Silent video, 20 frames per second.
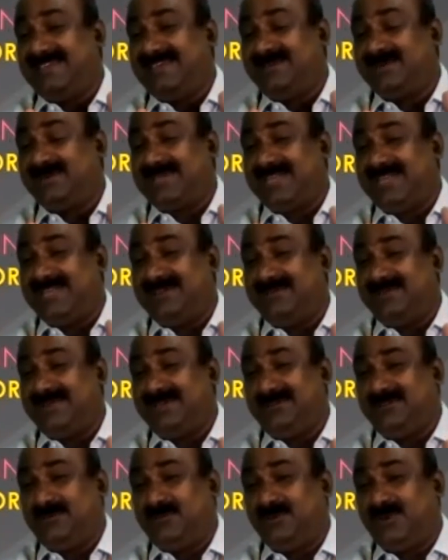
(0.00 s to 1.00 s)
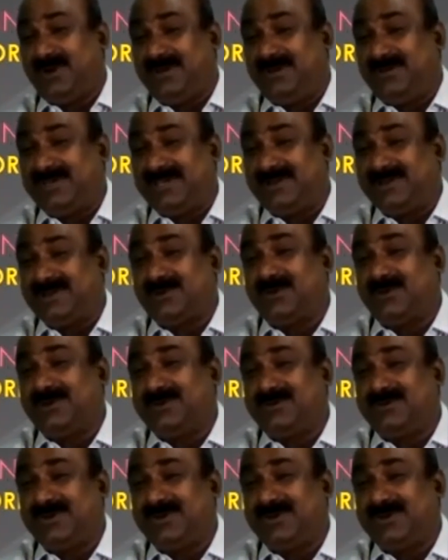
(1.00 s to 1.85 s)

You can, even if you want, you can close